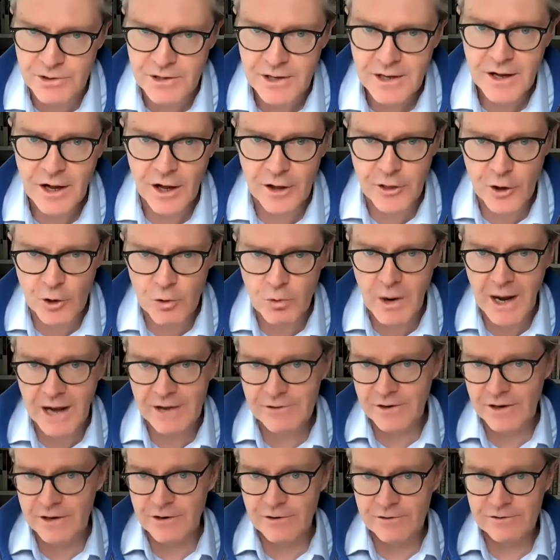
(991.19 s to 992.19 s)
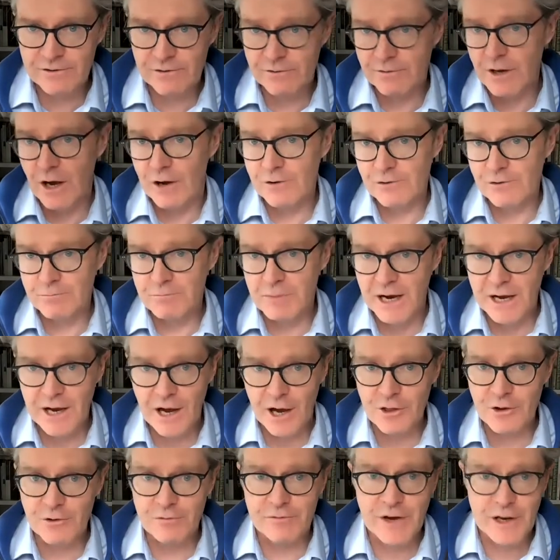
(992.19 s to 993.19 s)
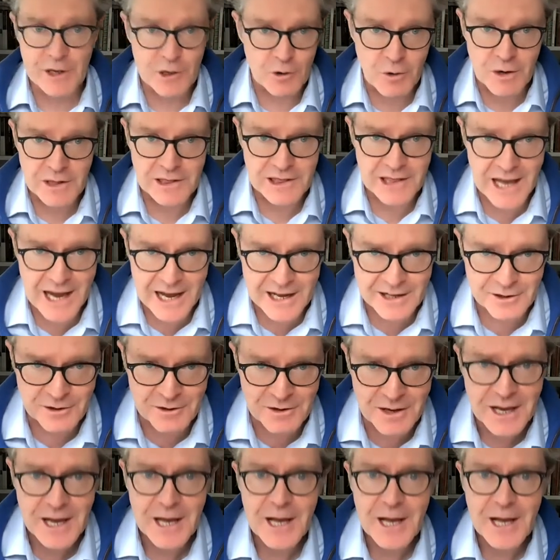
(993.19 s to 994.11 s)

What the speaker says: Although, as I discussed in my other video on Latin,